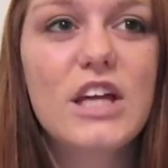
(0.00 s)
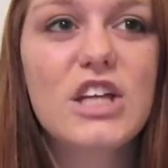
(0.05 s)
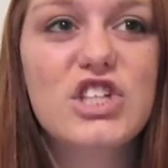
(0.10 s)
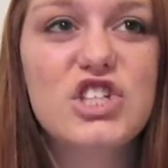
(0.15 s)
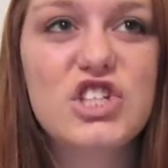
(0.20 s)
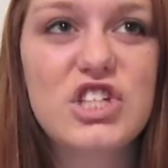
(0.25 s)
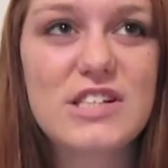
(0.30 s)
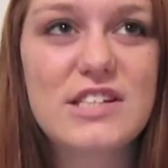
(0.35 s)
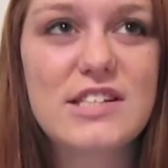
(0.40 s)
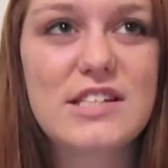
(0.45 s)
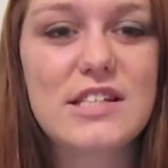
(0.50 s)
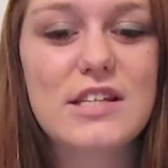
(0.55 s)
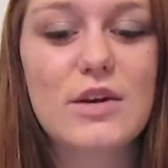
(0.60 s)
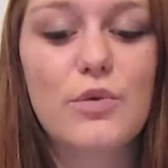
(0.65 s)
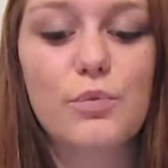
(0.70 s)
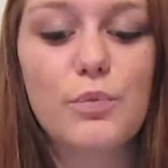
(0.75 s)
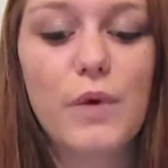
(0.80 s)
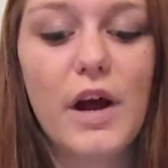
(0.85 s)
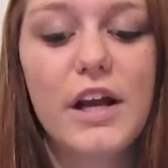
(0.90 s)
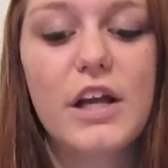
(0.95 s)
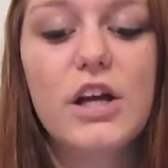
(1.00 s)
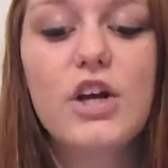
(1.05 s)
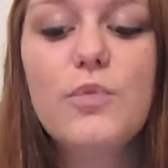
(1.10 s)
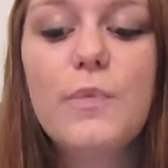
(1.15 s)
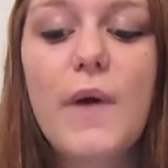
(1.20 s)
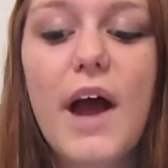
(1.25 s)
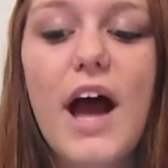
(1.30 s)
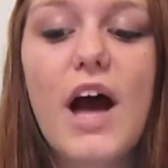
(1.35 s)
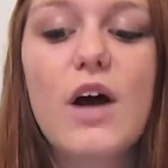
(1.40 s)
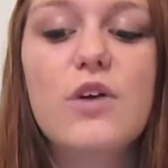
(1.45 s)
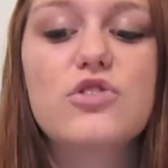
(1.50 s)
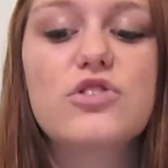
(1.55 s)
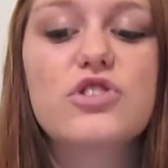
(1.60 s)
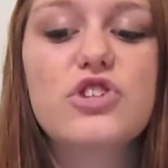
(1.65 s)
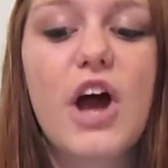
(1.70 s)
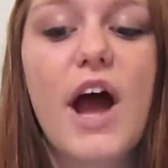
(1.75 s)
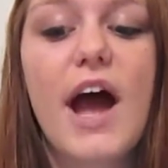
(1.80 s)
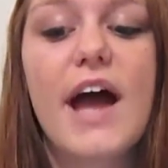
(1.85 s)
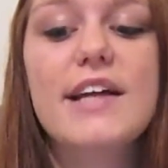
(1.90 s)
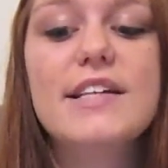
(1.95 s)
just running around
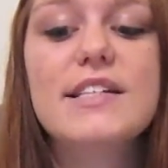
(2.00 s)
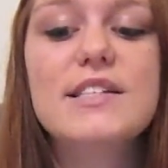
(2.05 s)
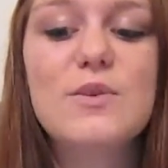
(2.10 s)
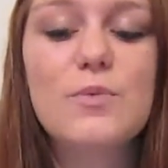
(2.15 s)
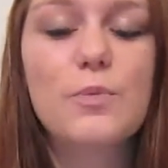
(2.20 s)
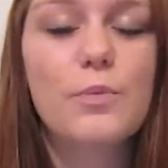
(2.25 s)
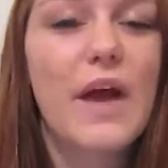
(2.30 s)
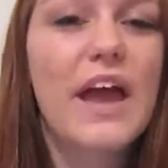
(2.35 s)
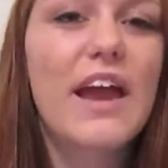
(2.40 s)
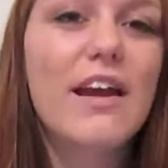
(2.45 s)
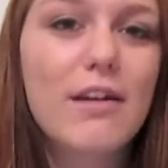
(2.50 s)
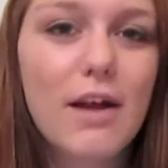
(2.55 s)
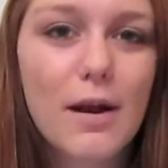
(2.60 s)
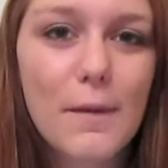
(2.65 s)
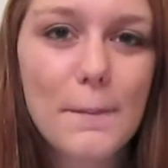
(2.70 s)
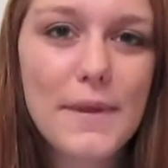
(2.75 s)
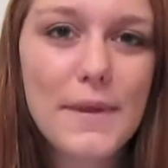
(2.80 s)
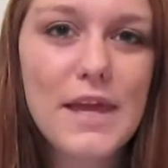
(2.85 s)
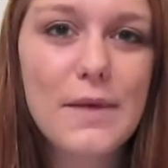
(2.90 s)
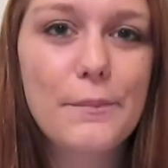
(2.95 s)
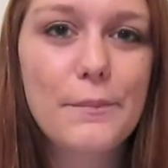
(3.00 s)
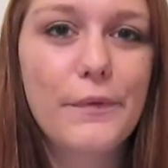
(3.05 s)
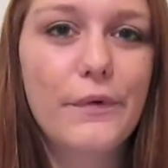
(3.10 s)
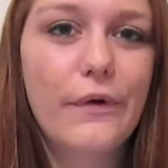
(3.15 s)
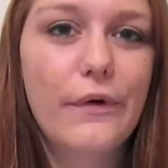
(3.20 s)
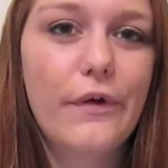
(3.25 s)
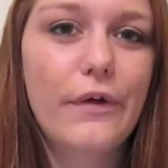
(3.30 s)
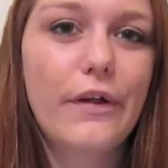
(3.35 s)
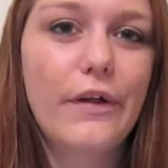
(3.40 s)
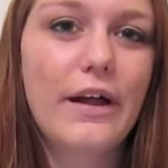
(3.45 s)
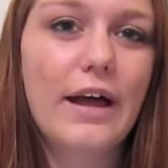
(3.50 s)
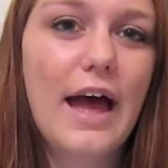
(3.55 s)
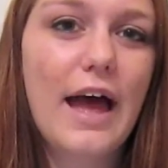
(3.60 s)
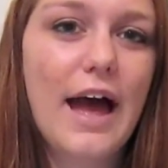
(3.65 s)
trying to wait on people,